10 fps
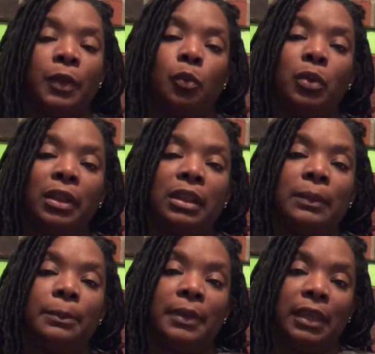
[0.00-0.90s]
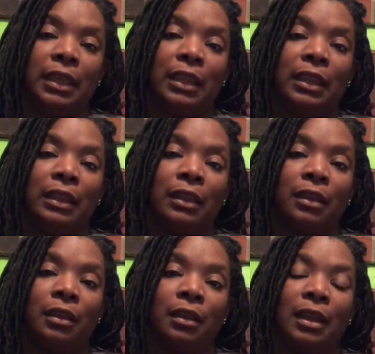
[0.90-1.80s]
really being
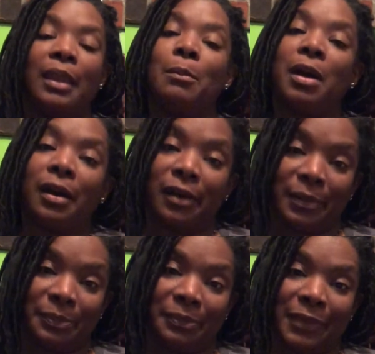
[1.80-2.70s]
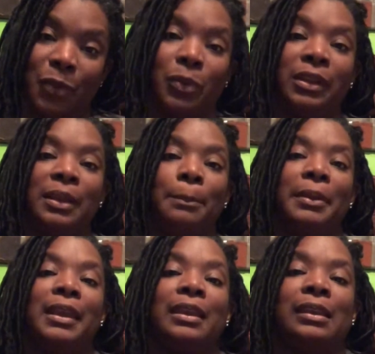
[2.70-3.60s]
a mom, really
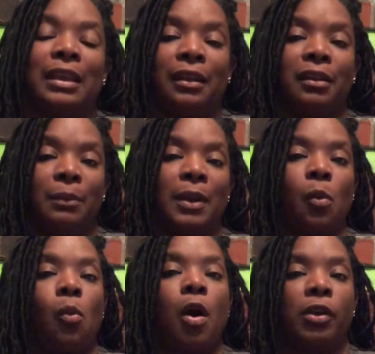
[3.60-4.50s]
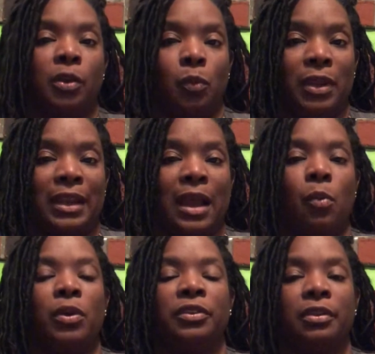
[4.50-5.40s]
picking that up and walking with it. I
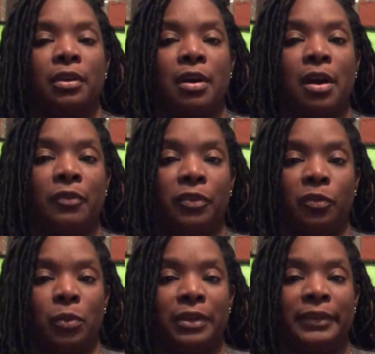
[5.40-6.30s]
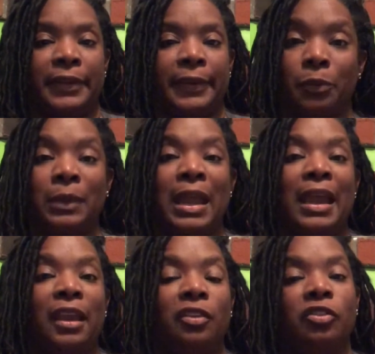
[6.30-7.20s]
went to a conference one time,
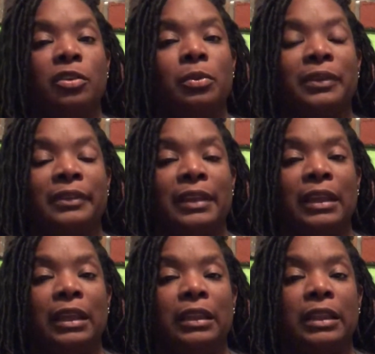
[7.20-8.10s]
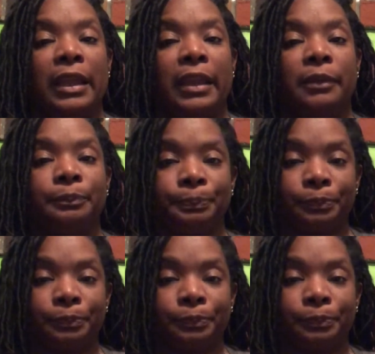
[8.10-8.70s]
and she was saying that